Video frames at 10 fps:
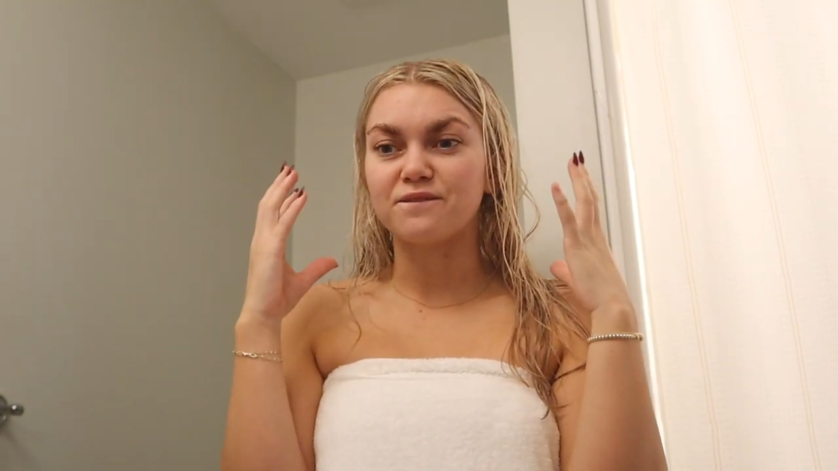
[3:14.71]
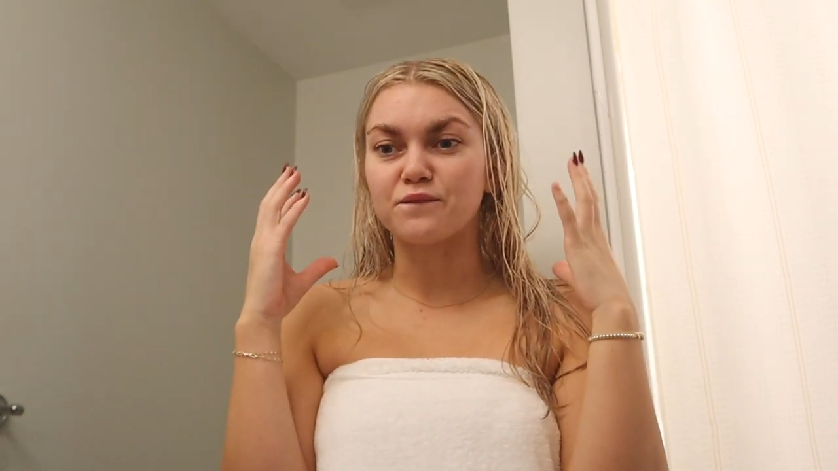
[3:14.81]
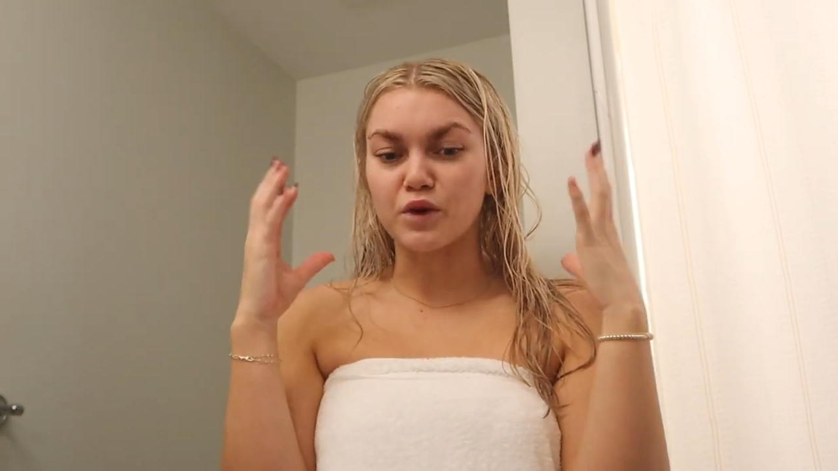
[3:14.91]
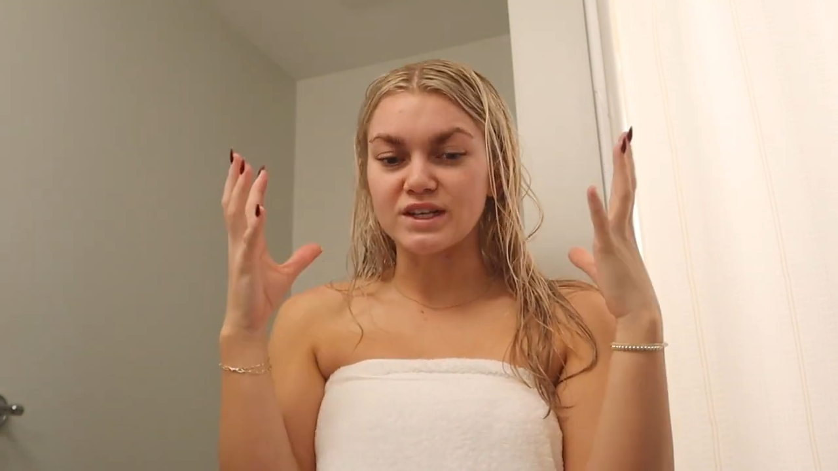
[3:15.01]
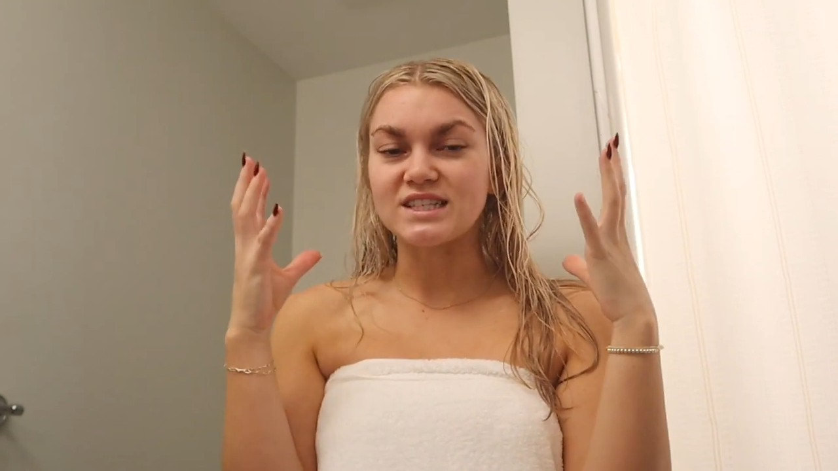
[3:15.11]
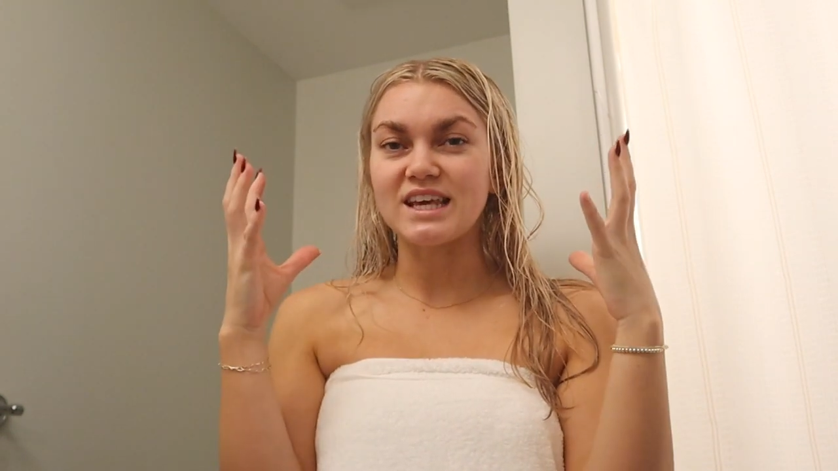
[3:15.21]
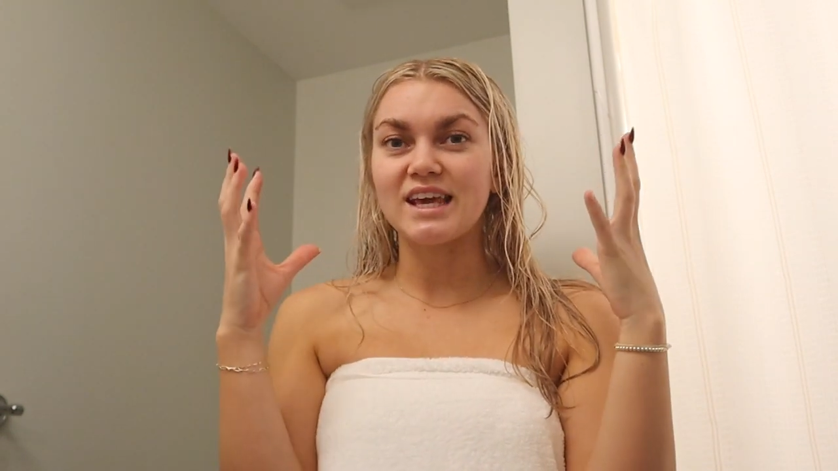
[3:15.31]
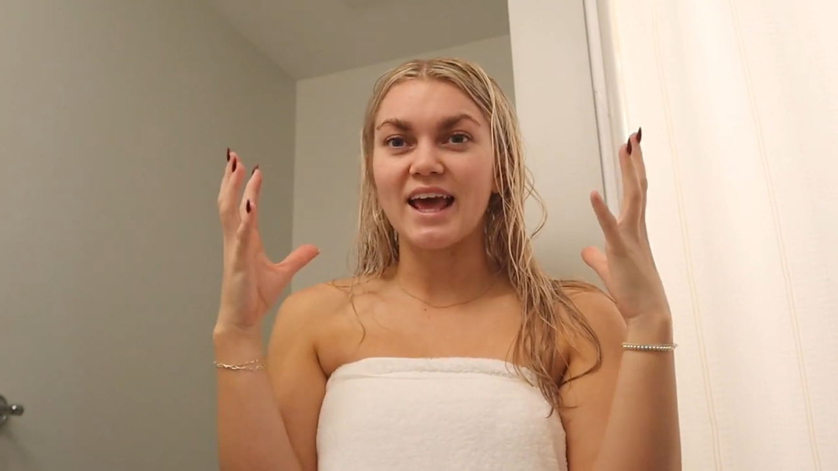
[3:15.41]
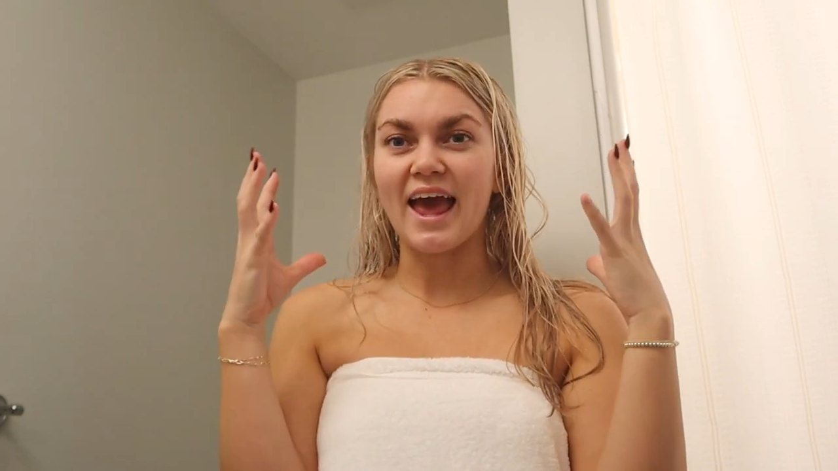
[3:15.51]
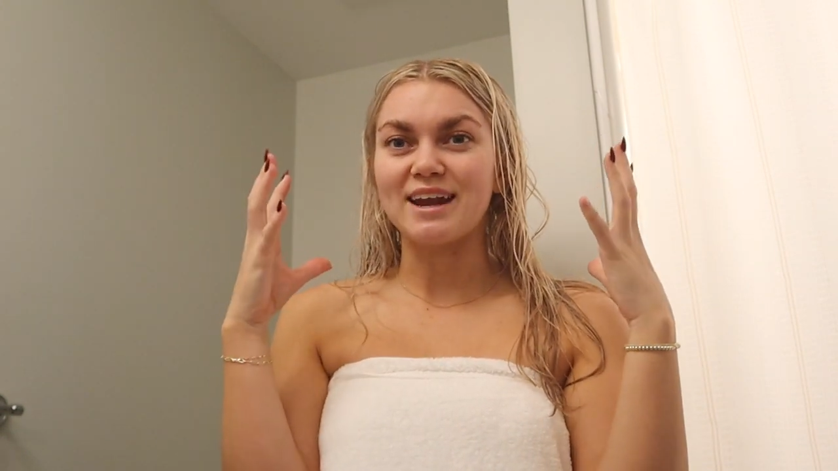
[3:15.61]

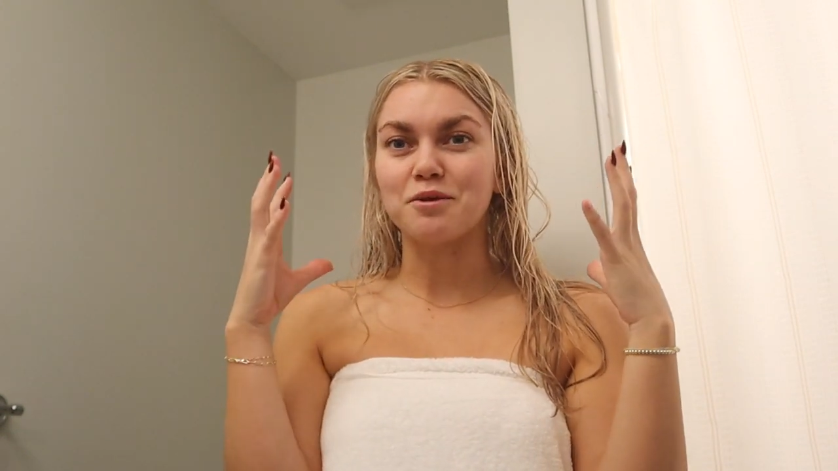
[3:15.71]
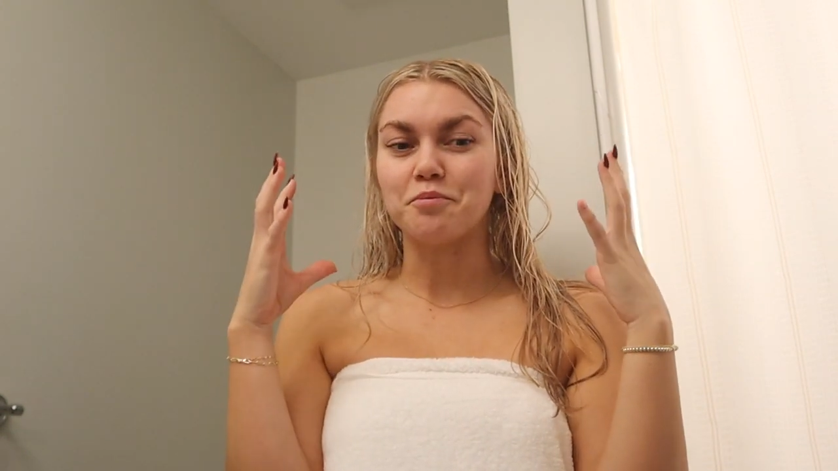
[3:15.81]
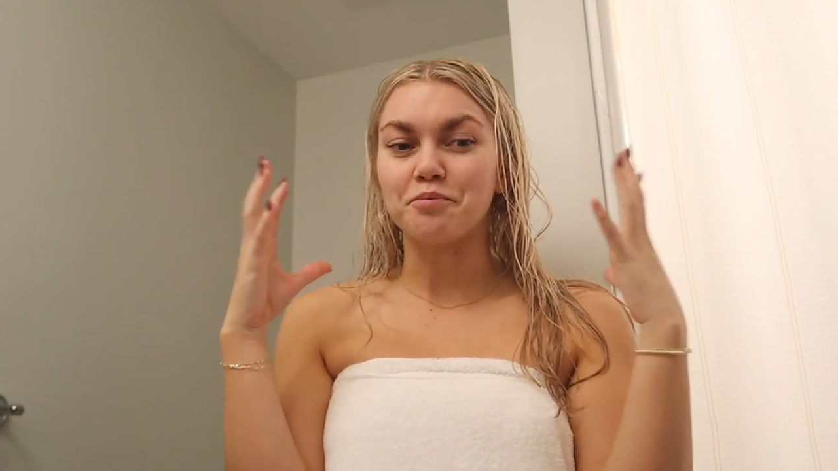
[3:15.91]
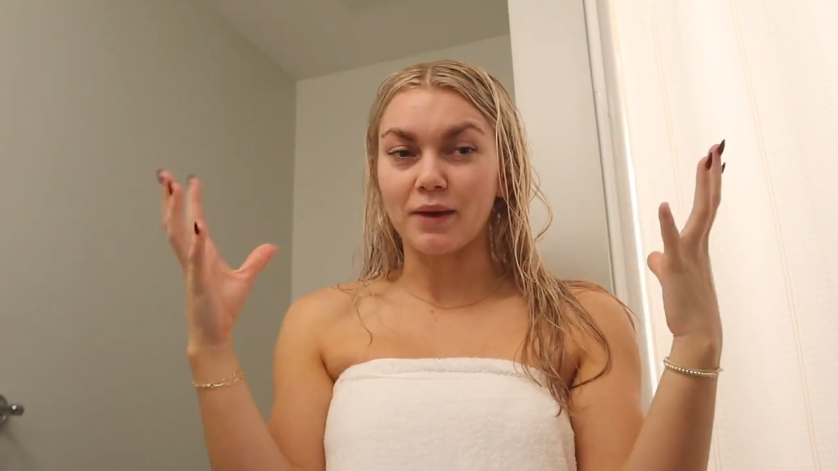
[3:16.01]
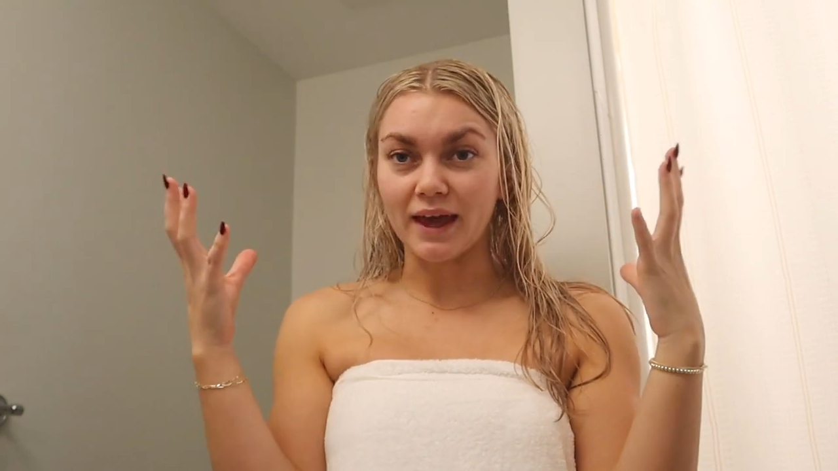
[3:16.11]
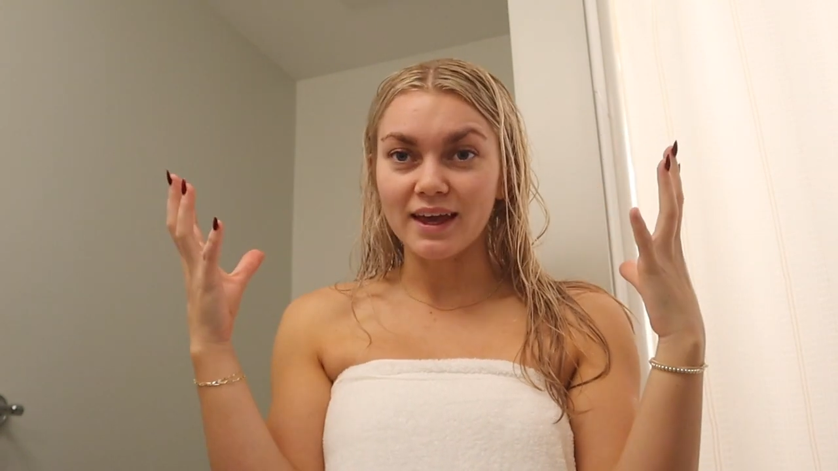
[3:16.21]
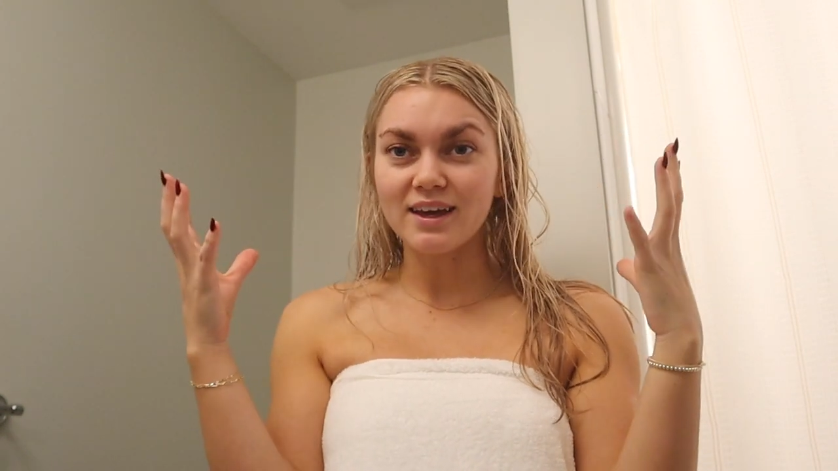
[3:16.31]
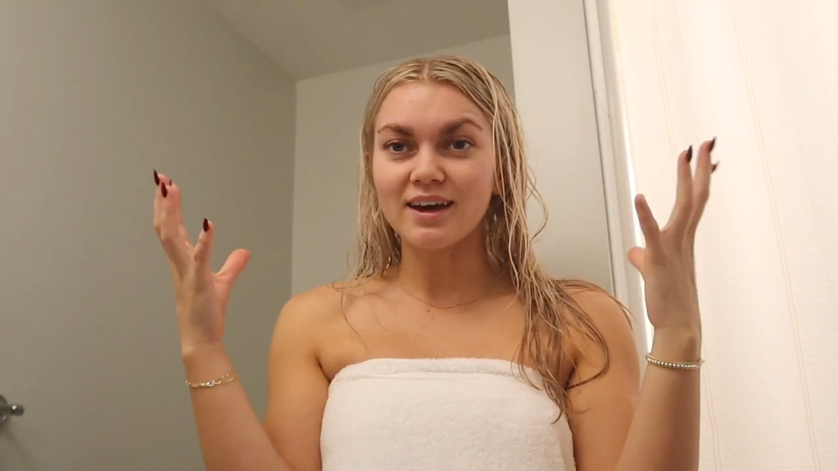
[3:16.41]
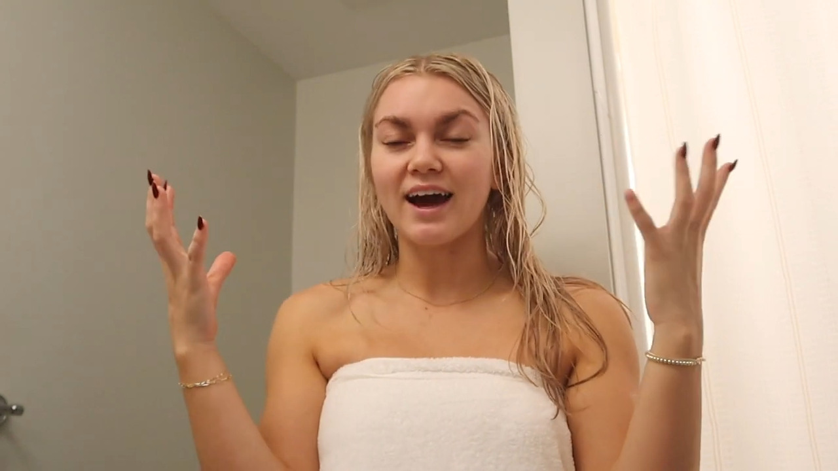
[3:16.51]
frizzy and big.